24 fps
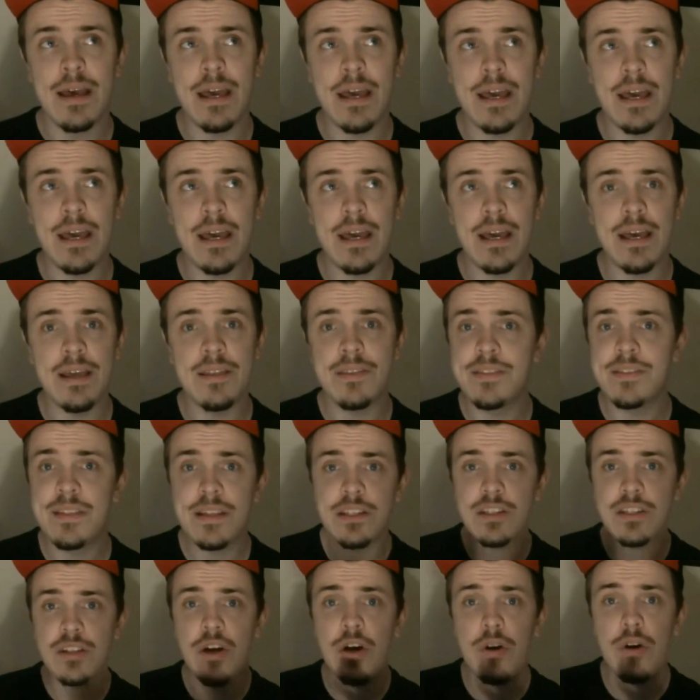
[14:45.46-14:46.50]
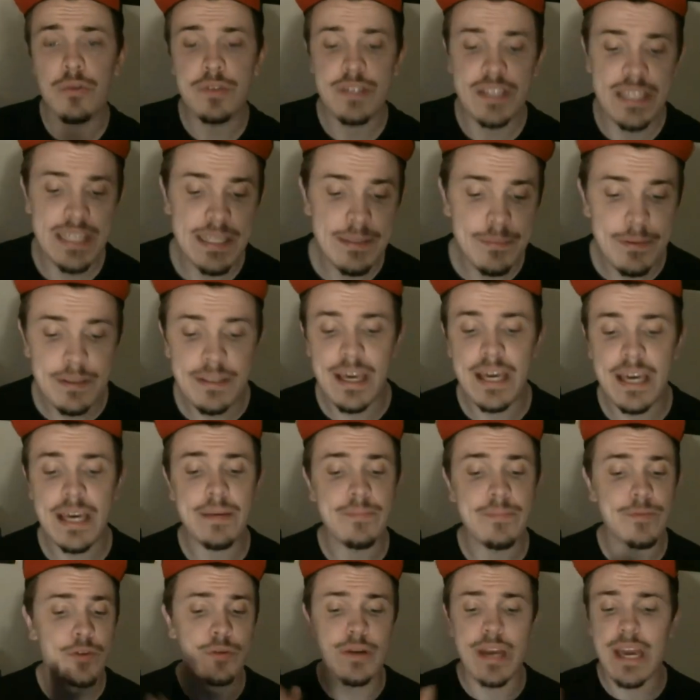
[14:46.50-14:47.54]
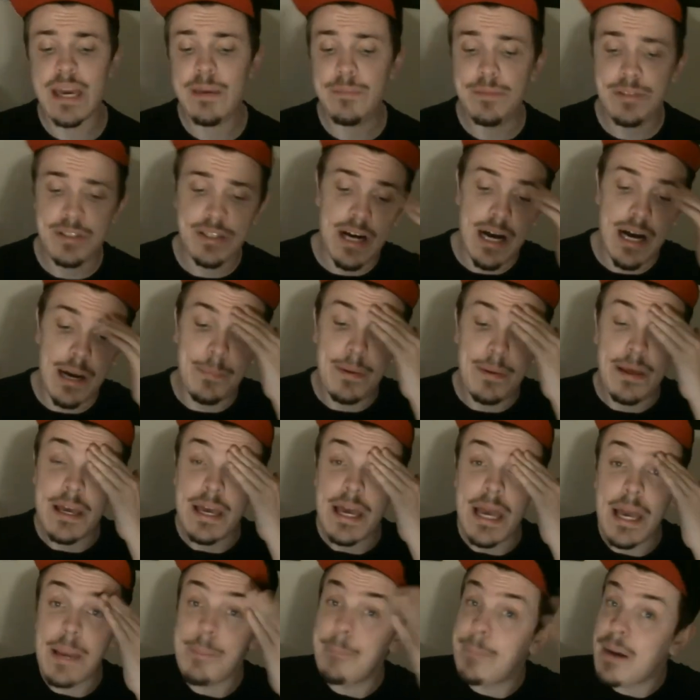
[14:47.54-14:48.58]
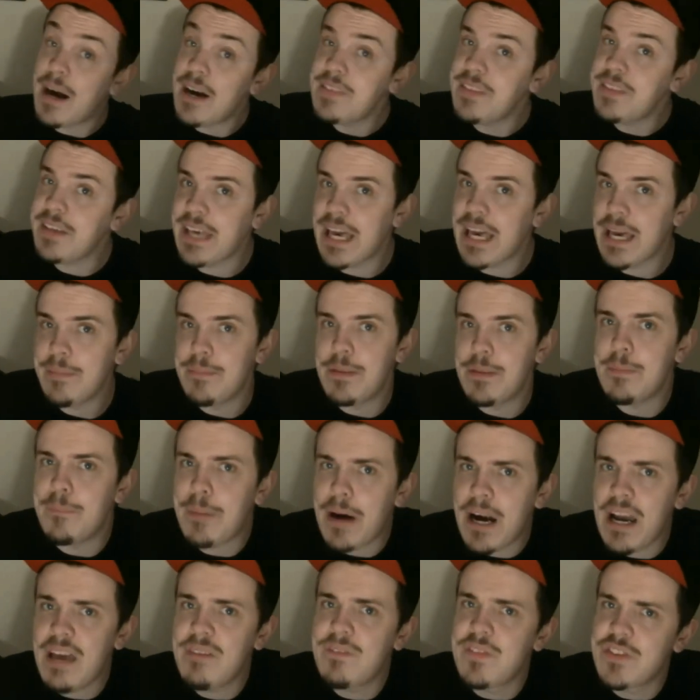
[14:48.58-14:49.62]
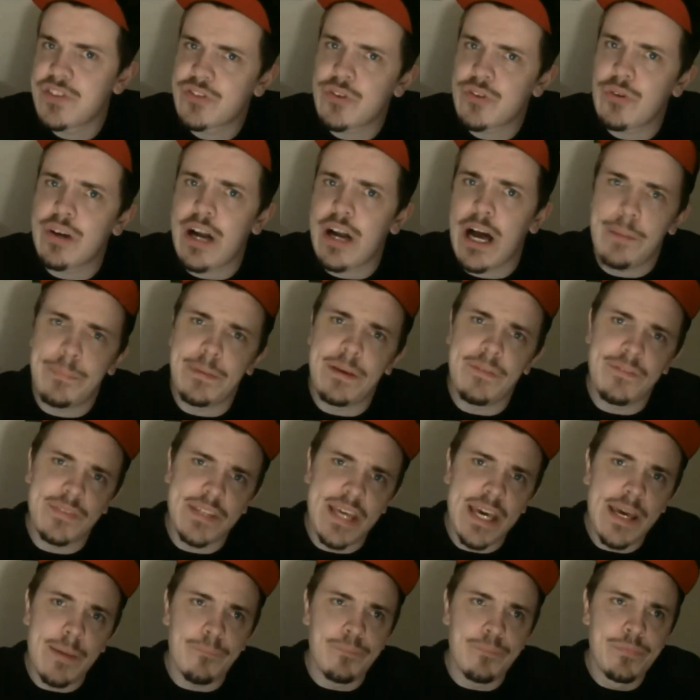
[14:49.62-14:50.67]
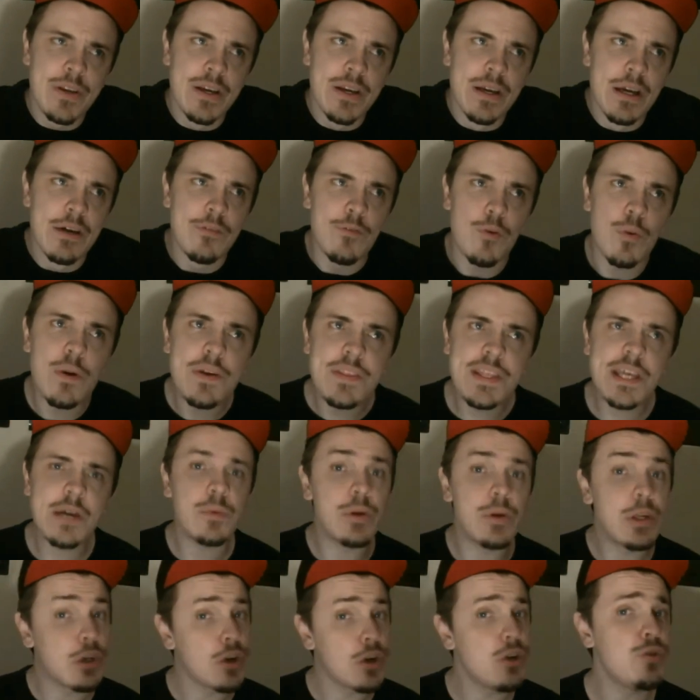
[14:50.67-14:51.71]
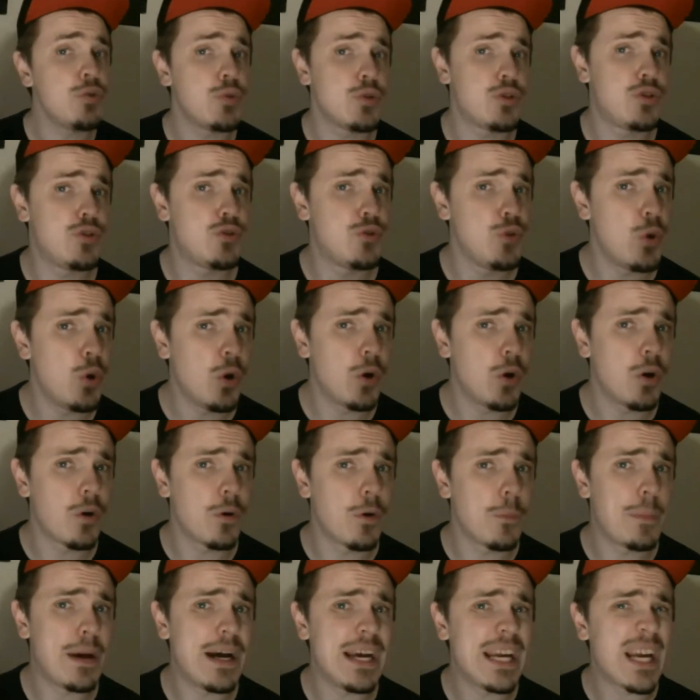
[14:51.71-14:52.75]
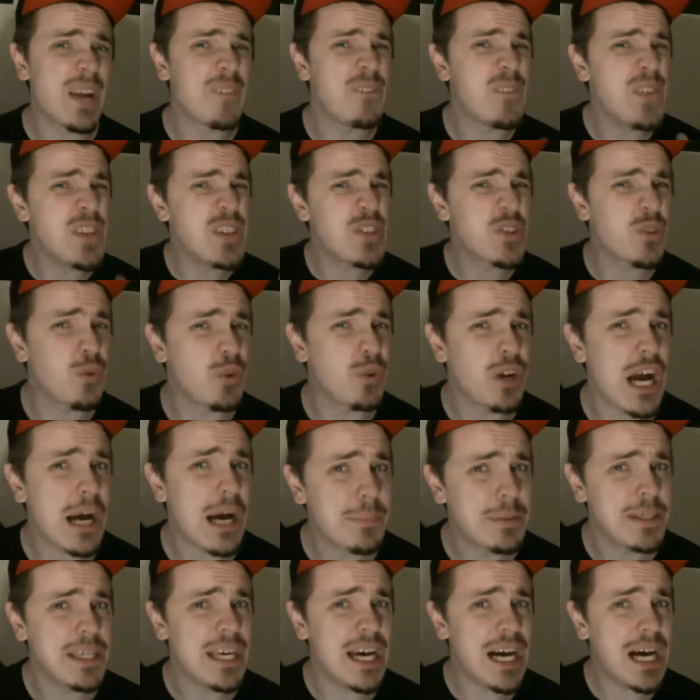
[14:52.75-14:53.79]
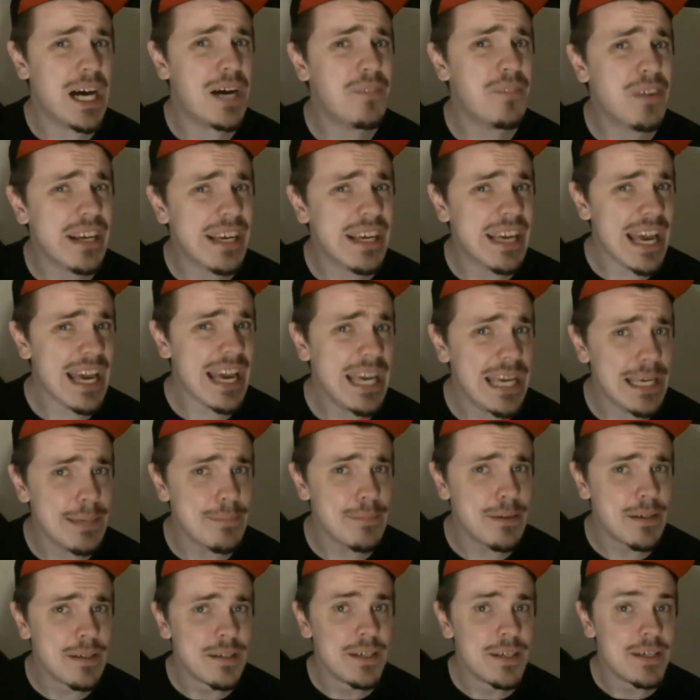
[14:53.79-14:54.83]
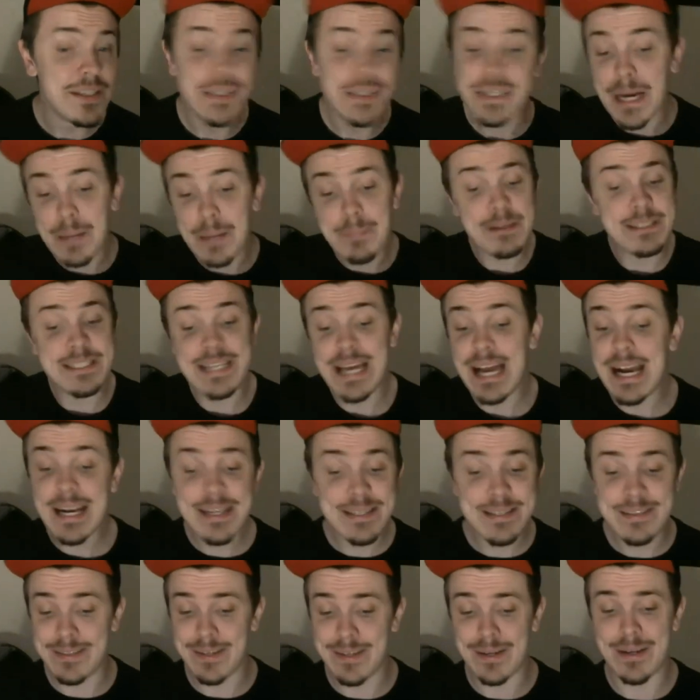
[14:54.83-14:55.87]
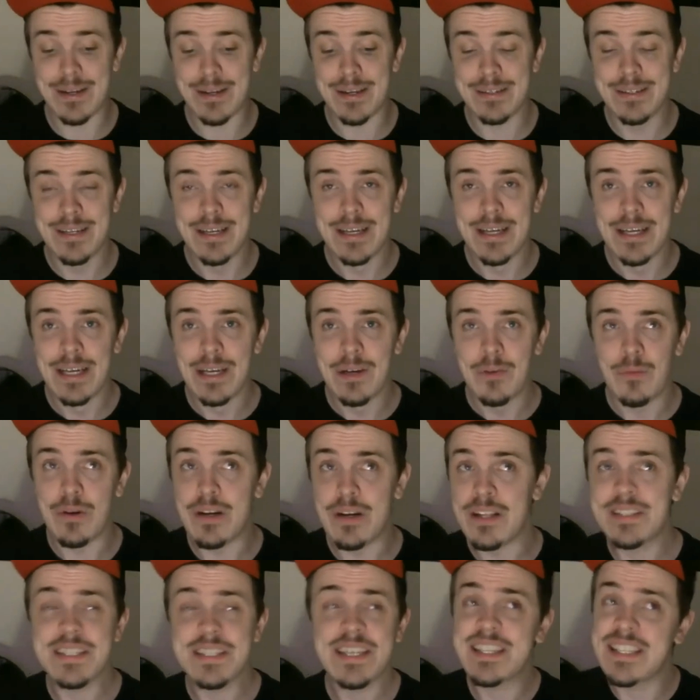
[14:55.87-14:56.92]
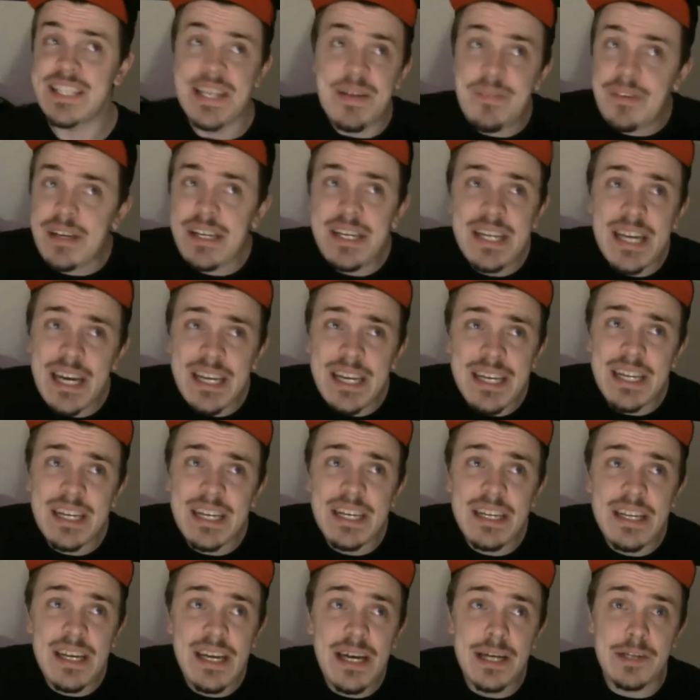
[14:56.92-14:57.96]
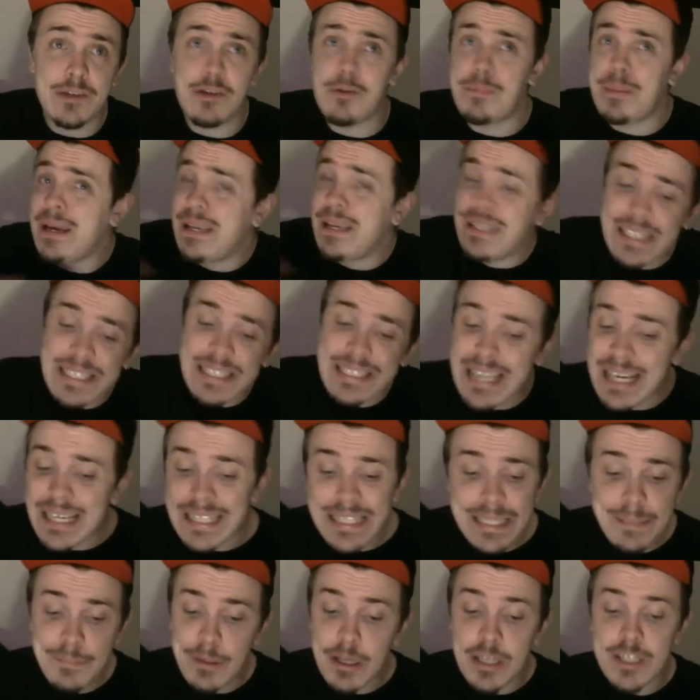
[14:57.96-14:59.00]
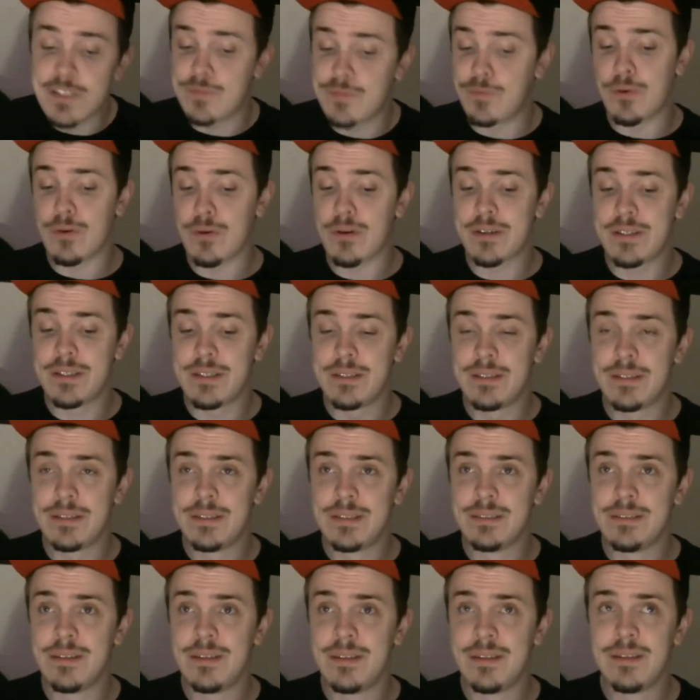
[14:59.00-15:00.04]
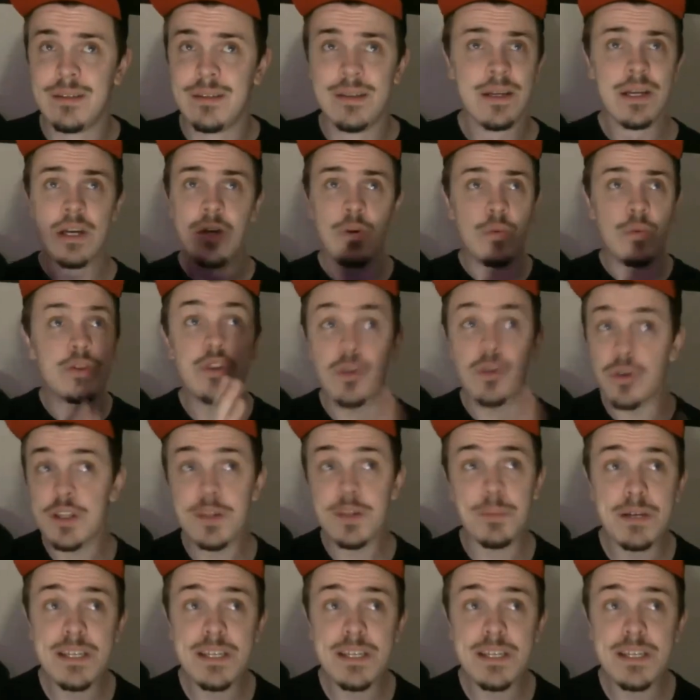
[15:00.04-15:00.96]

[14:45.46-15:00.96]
and then to go to EB Games or GameStop and buy the game and buy a physical copy of the game. For one thing, when you go to a store buying a physical copy of a game, you gotta pay taxes on it. When it's like seventy nine ninety nine, you're paying like ninety bucks for it. When you go on the